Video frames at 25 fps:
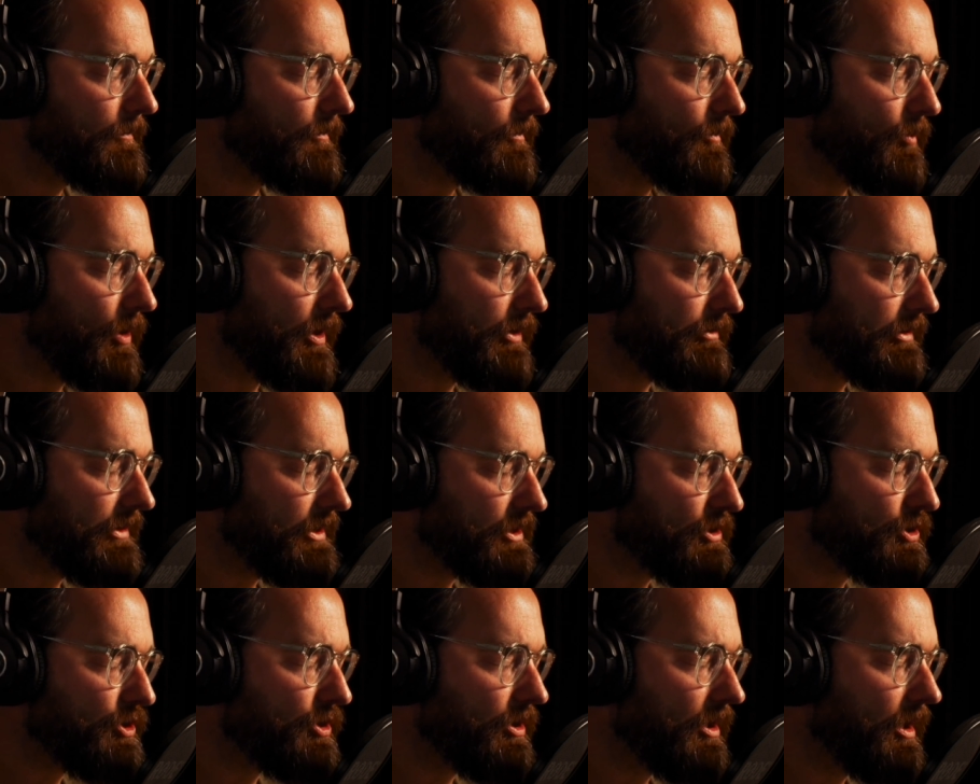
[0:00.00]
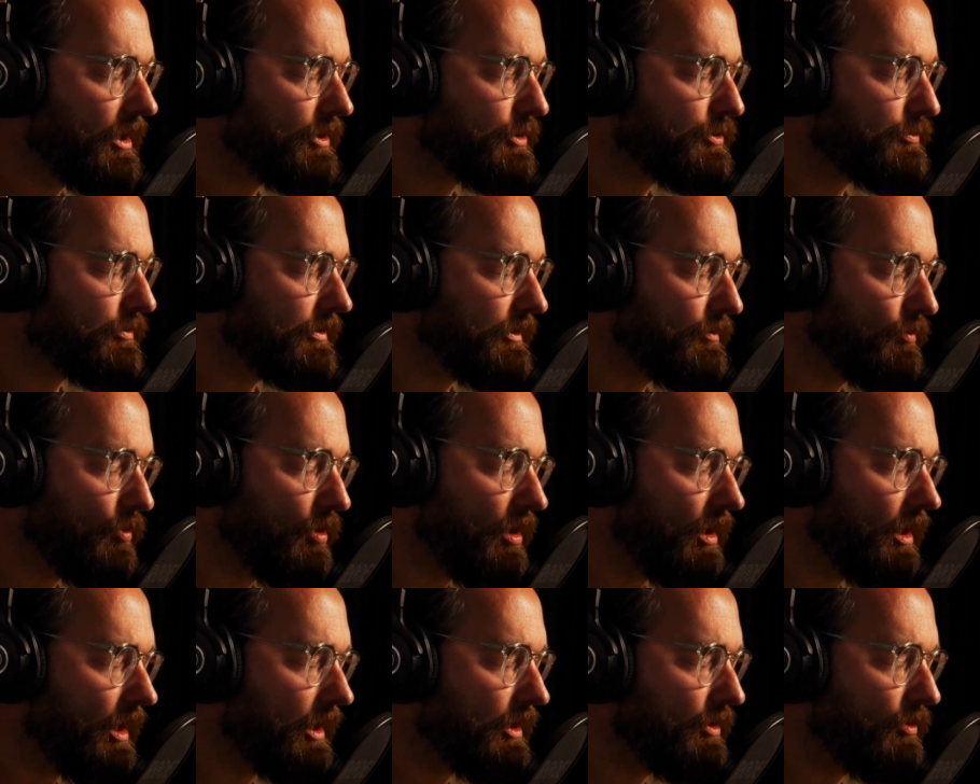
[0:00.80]
whether in the church or in
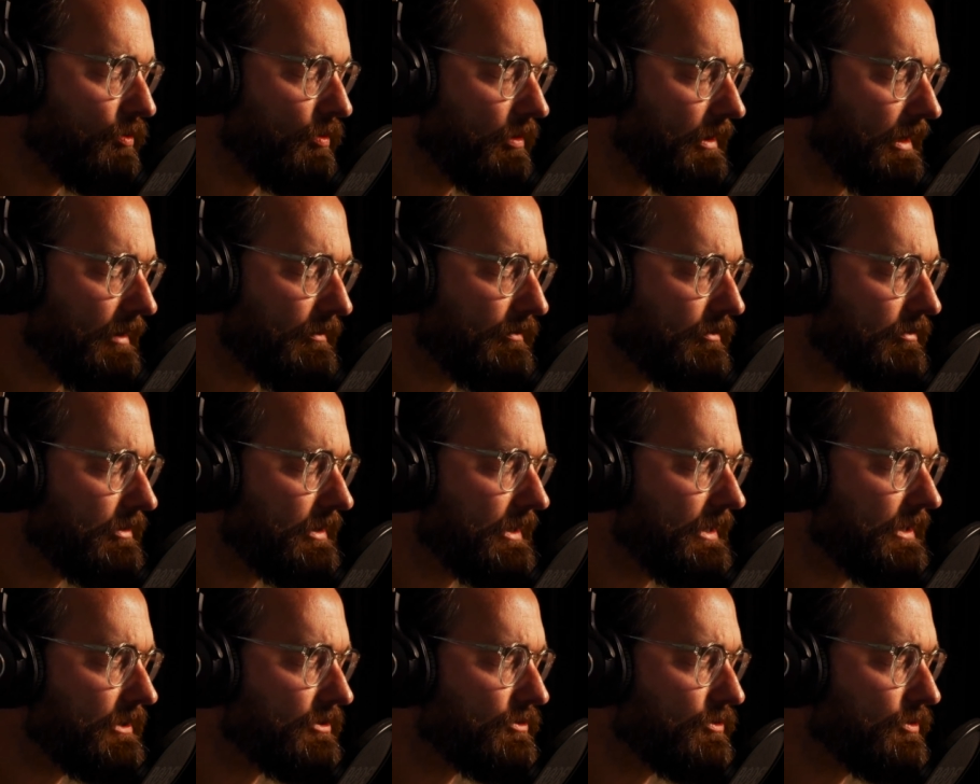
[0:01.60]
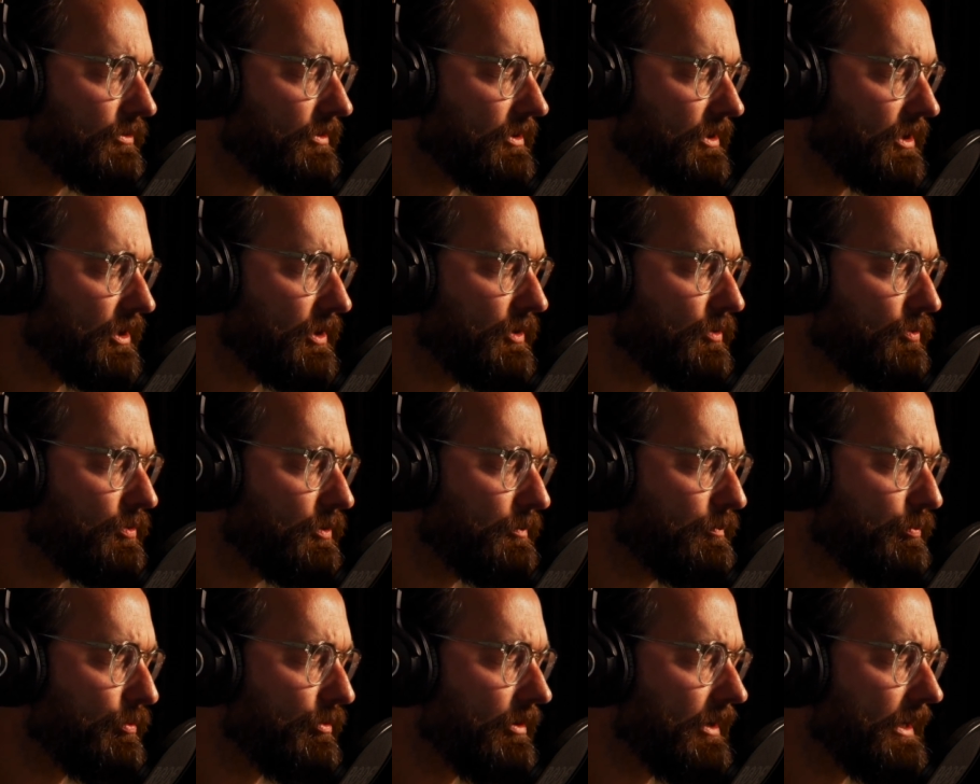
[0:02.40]
work or whatever it is, Lord, that you
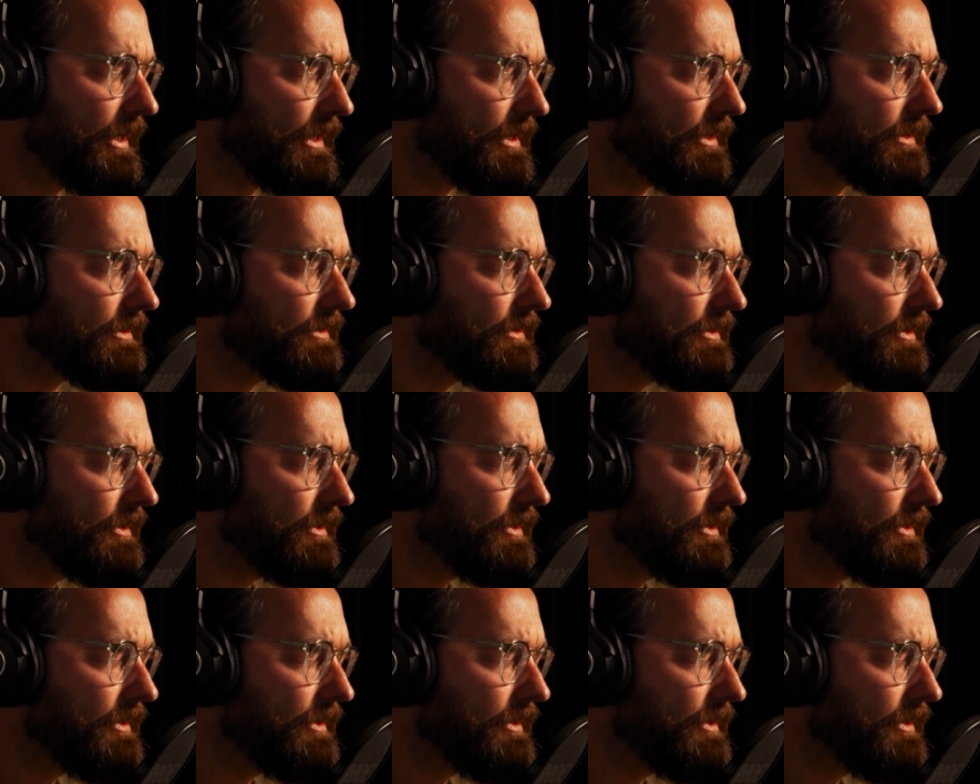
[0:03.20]
would bring